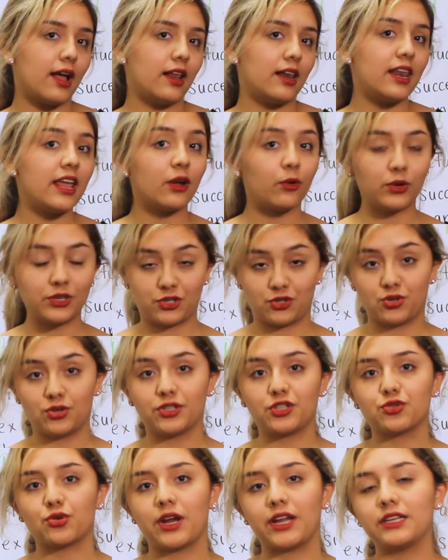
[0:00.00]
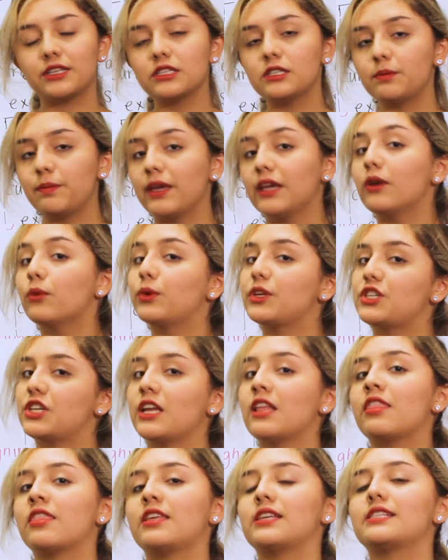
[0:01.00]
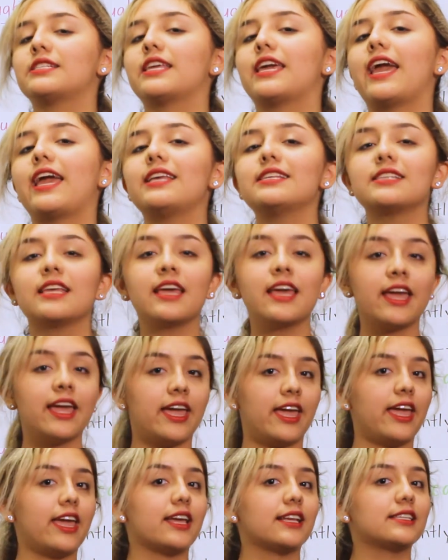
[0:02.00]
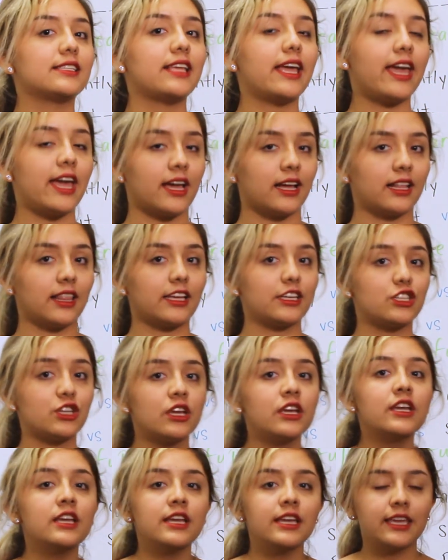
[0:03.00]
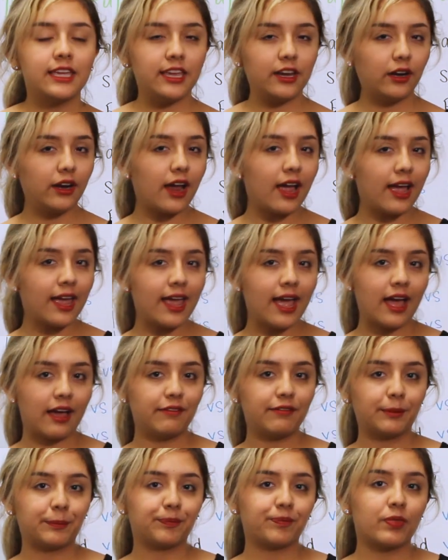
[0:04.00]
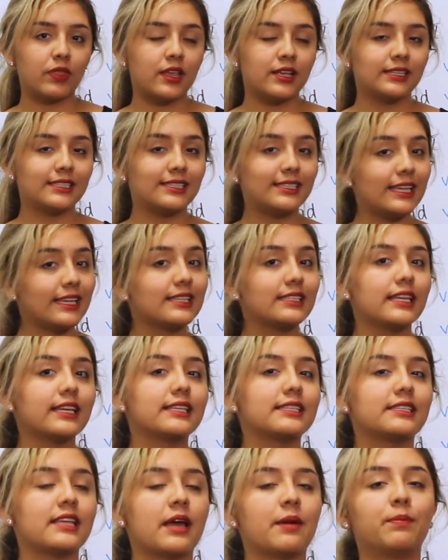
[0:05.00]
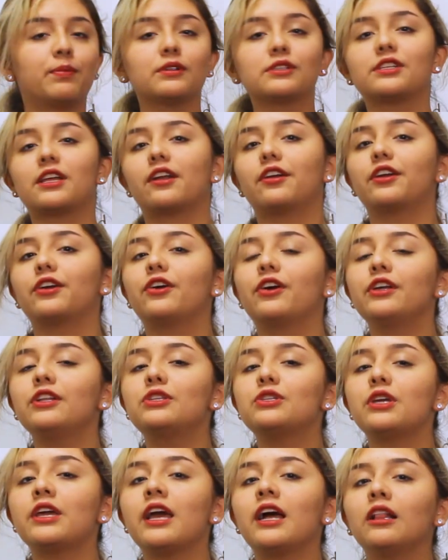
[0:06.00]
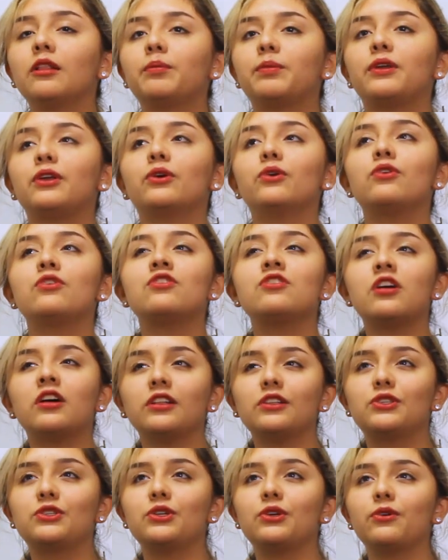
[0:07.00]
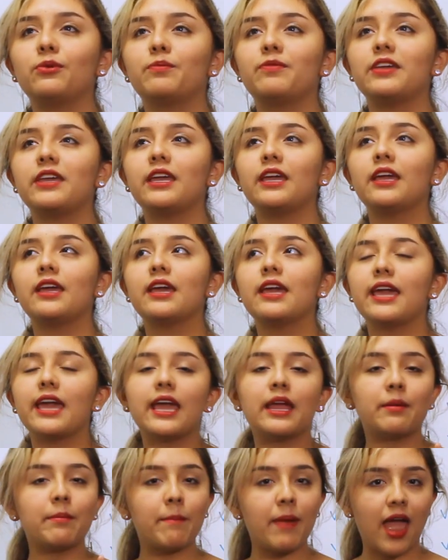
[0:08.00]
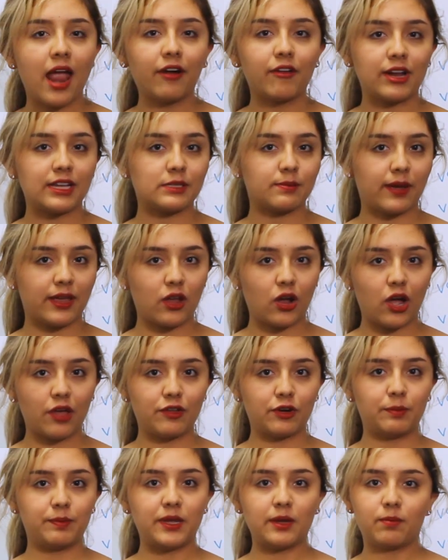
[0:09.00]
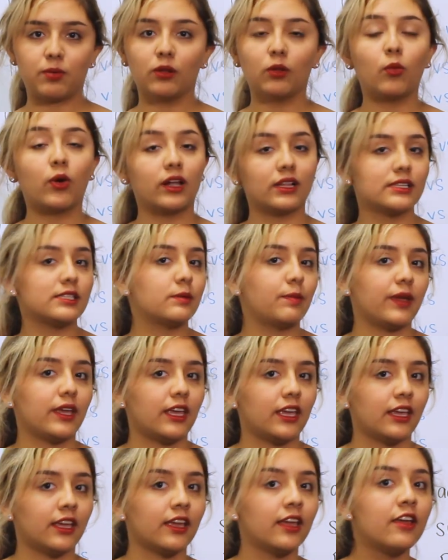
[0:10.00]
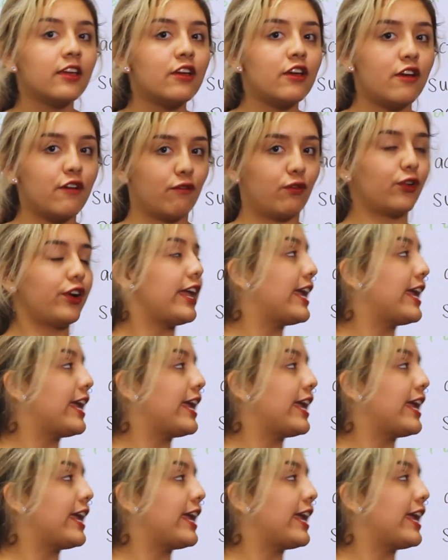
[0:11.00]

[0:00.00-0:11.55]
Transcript: language you're trying to speak, which in this case is English. Here I have 6 examples that are going to help you not to be embarrassed by other people while speaking. For